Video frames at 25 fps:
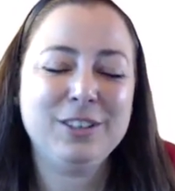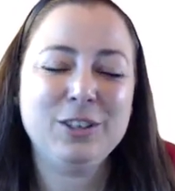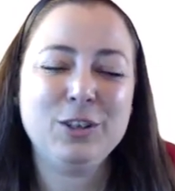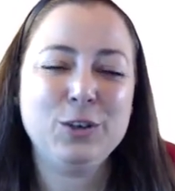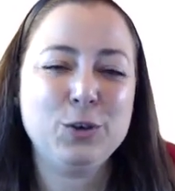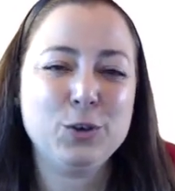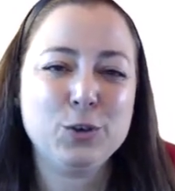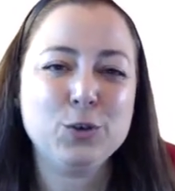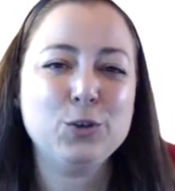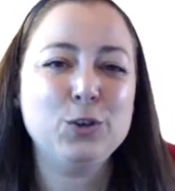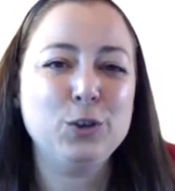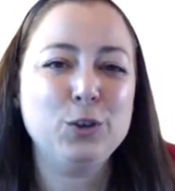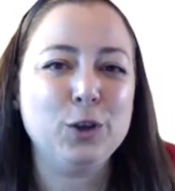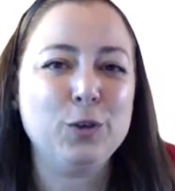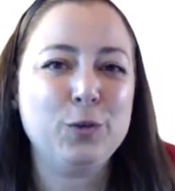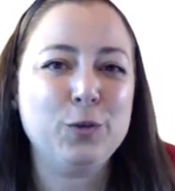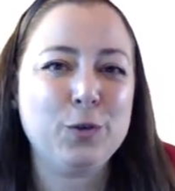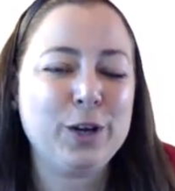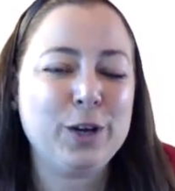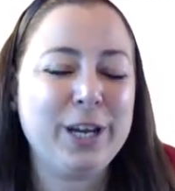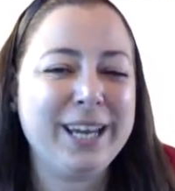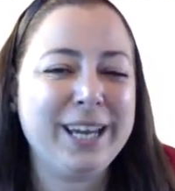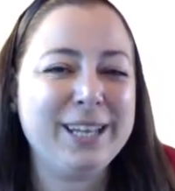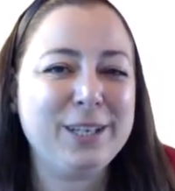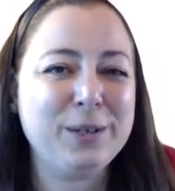you should not
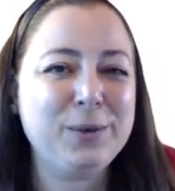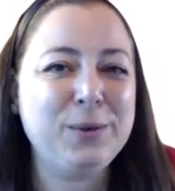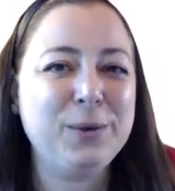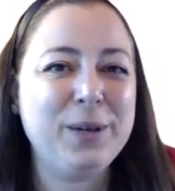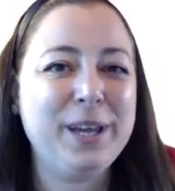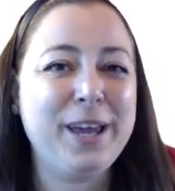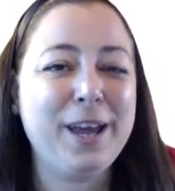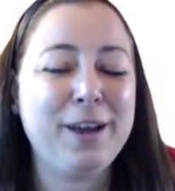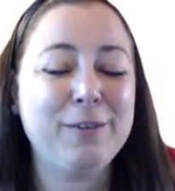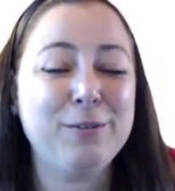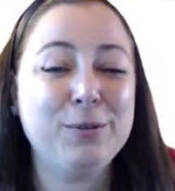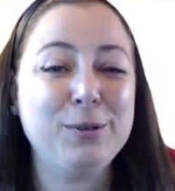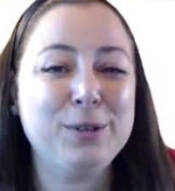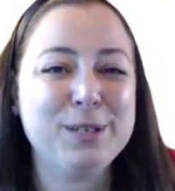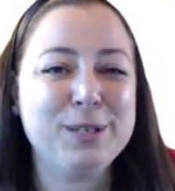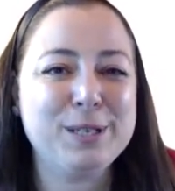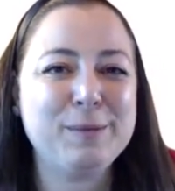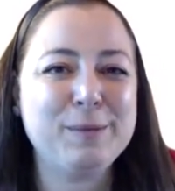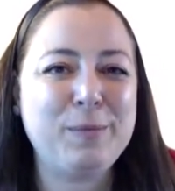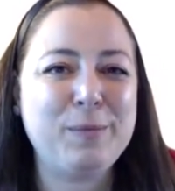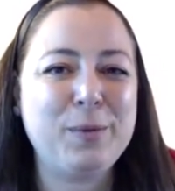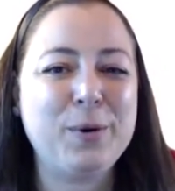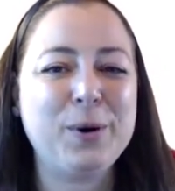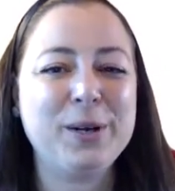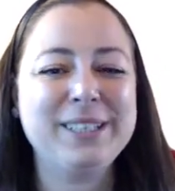forget who gave you the
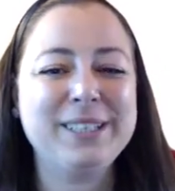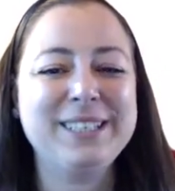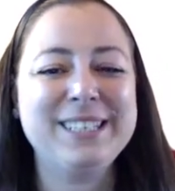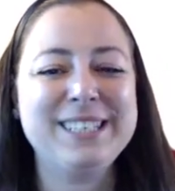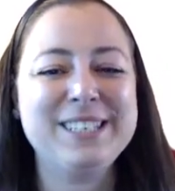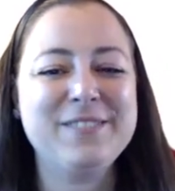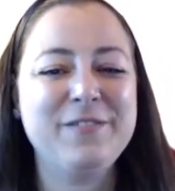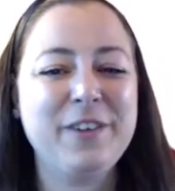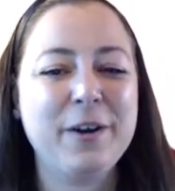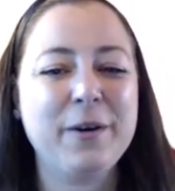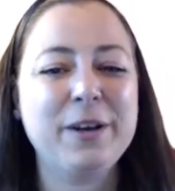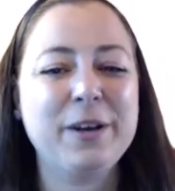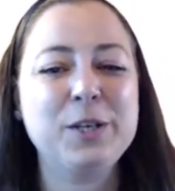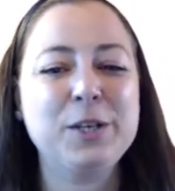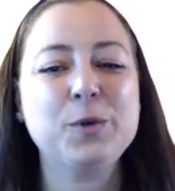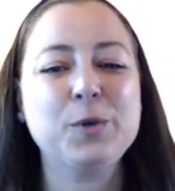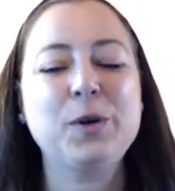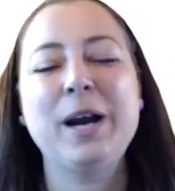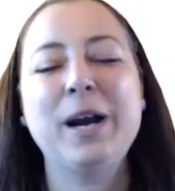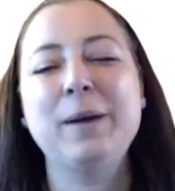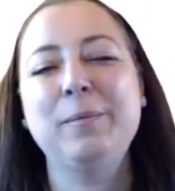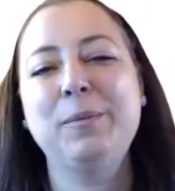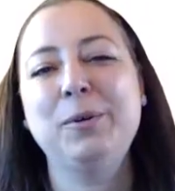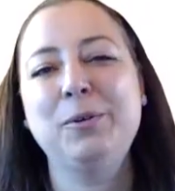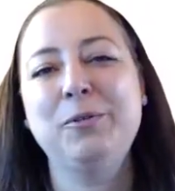support. It's very
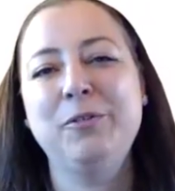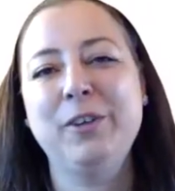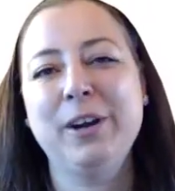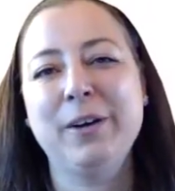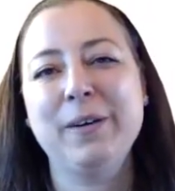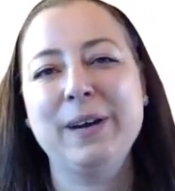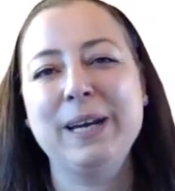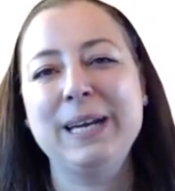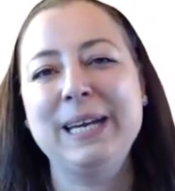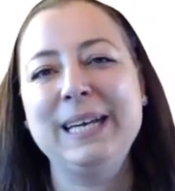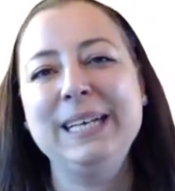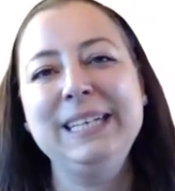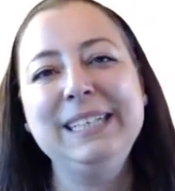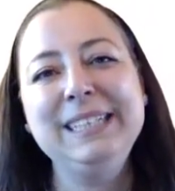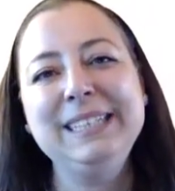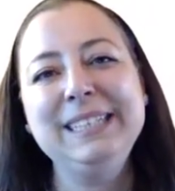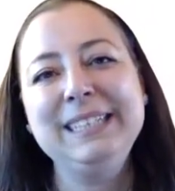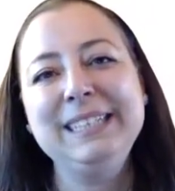tribal, very